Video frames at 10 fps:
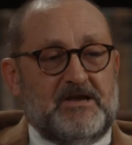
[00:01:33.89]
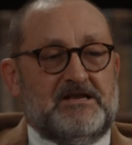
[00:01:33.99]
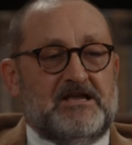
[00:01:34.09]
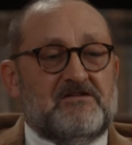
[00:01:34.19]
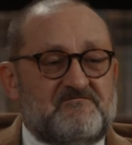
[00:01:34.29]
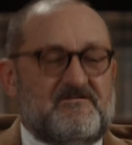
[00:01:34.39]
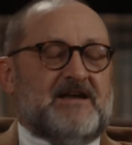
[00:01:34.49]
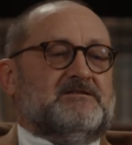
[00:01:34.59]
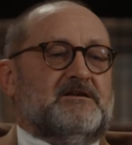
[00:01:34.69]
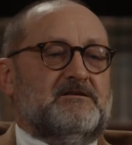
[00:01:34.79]
being
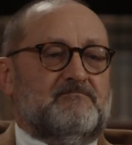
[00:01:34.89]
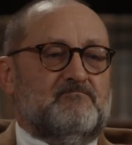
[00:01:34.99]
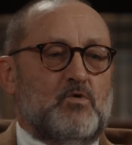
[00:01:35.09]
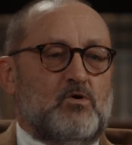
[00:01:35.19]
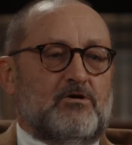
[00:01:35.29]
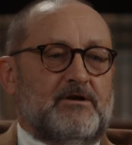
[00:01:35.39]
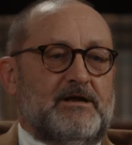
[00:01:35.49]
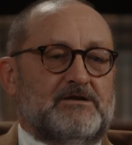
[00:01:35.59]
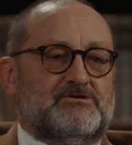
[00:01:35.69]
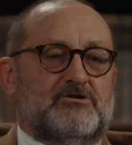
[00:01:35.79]
effected more
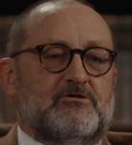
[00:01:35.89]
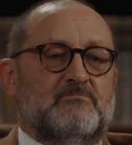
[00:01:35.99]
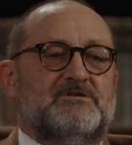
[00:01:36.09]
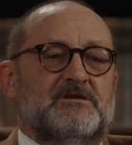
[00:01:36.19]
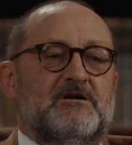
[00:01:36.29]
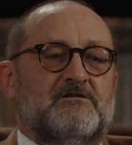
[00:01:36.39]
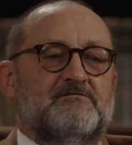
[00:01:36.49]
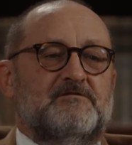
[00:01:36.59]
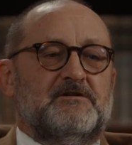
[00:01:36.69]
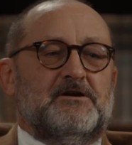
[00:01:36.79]
in terms
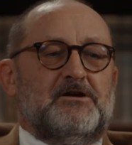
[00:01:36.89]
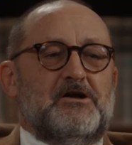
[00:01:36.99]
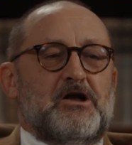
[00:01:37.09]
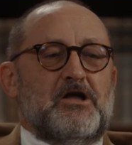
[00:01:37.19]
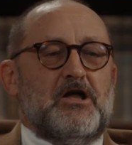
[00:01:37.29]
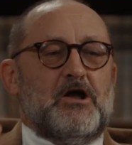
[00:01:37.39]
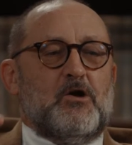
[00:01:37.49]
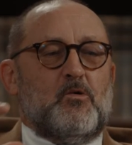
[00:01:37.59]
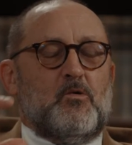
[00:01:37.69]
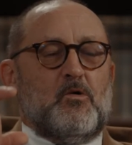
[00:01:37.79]
of
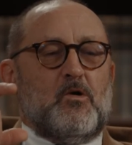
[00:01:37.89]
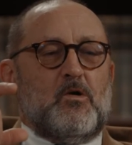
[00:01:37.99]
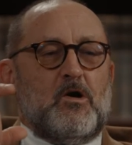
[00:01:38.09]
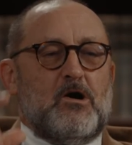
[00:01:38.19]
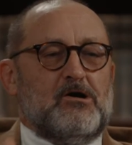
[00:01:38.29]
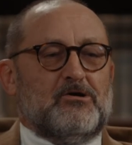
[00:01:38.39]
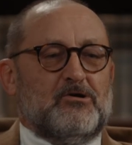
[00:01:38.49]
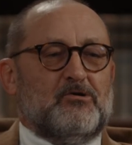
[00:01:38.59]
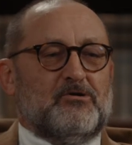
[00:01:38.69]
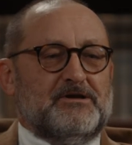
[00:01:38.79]

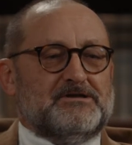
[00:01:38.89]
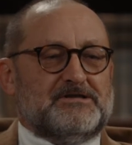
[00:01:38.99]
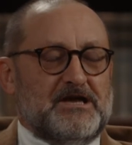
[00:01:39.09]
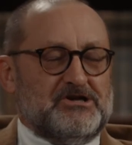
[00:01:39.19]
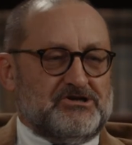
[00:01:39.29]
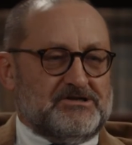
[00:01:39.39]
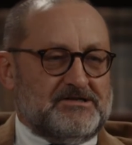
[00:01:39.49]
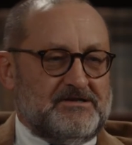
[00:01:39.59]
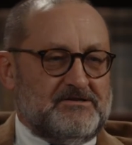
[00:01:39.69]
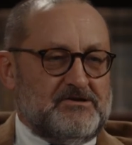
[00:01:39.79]
our
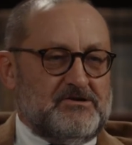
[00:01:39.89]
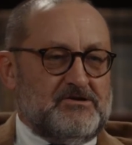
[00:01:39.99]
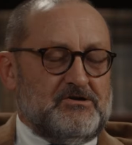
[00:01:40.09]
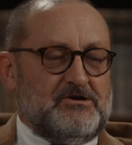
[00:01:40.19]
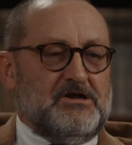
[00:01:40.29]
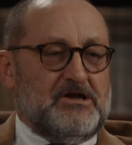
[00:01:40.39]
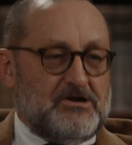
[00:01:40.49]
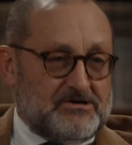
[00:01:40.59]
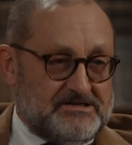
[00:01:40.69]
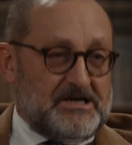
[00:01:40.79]
orientation in
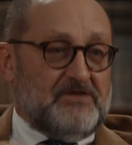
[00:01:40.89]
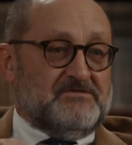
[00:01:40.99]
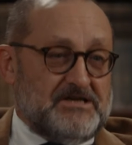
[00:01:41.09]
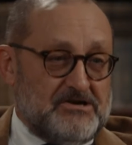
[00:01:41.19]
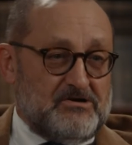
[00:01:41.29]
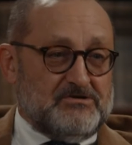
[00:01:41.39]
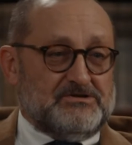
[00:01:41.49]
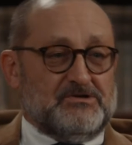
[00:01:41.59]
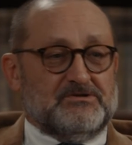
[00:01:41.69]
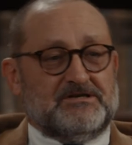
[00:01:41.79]
ourselves, in our
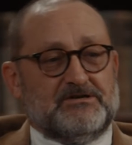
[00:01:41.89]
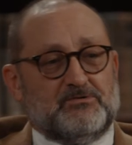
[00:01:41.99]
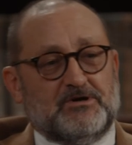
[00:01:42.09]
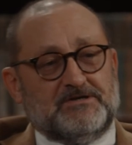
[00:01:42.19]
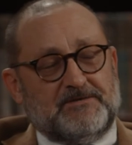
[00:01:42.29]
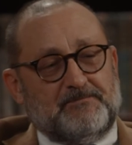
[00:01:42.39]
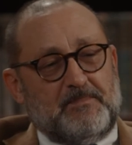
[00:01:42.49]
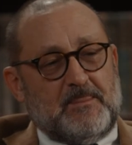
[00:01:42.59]
souls. In other words,